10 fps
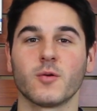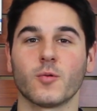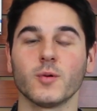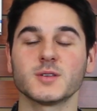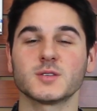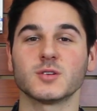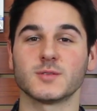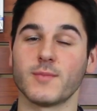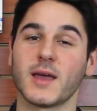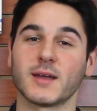we really saw a
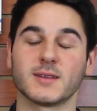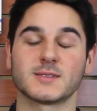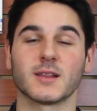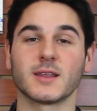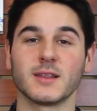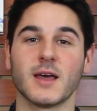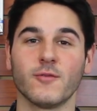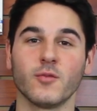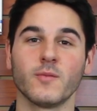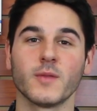demand at this elite
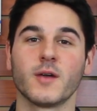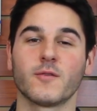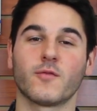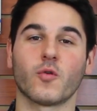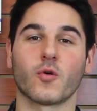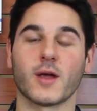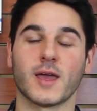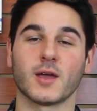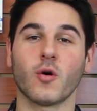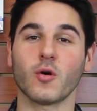level for
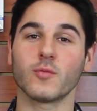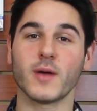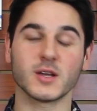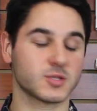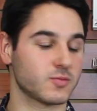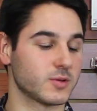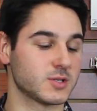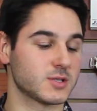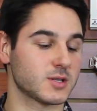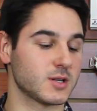a harder mesh with
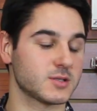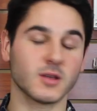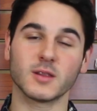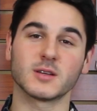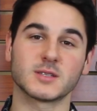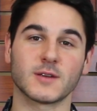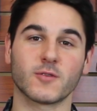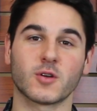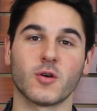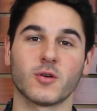just a slightly a
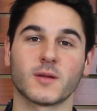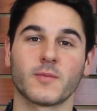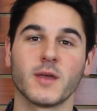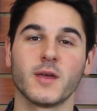stiffer coating